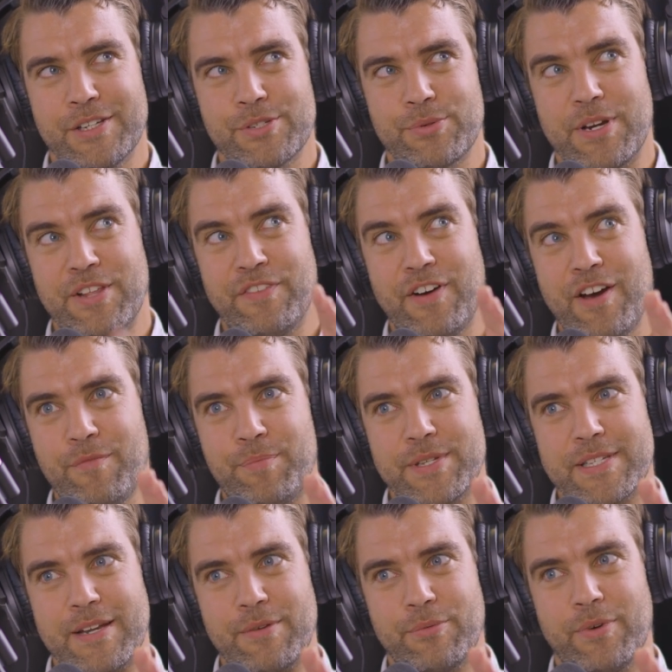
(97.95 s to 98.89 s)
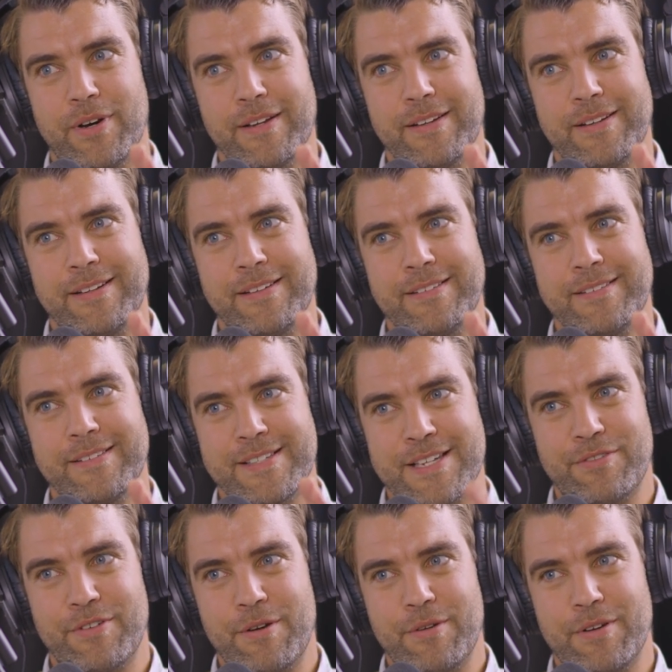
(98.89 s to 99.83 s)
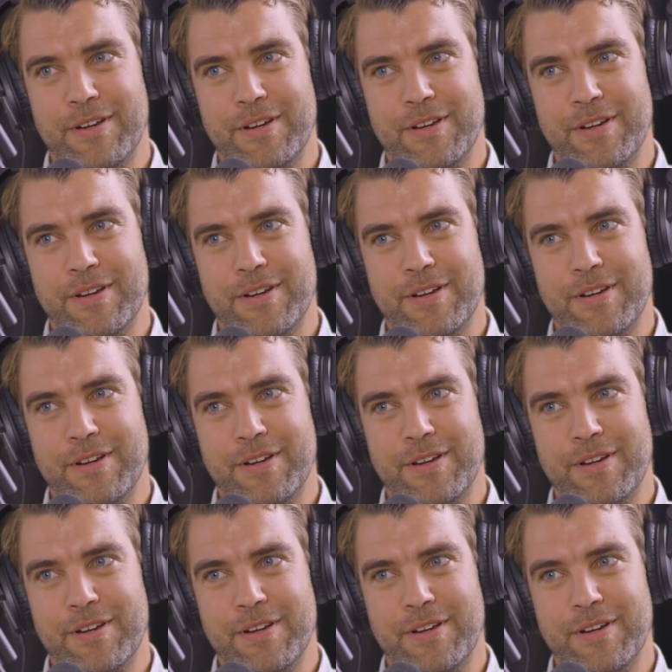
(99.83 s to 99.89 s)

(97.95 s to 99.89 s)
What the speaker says: 25% 1 and 0,